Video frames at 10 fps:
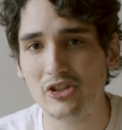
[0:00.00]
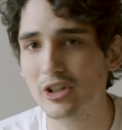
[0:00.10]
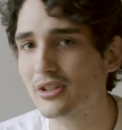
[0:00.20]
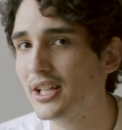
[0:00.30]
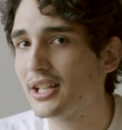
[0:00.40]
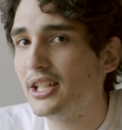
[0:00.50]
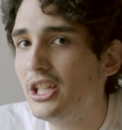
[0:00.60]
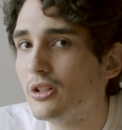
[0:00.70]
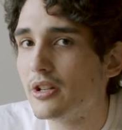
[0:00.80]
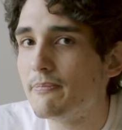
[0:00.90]
Just like
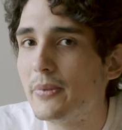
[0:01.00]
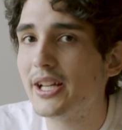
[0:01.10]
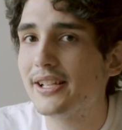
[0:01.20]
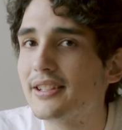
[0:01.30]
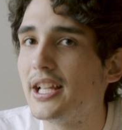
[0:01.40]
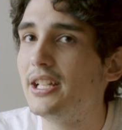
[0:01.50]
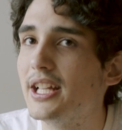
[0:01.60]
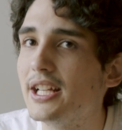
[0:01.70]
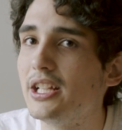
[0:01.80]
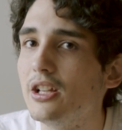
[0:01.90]
Leon embraced the
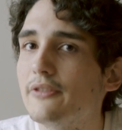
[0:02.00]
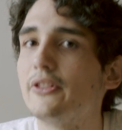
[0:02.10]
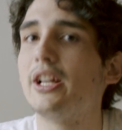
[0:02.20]
identity of,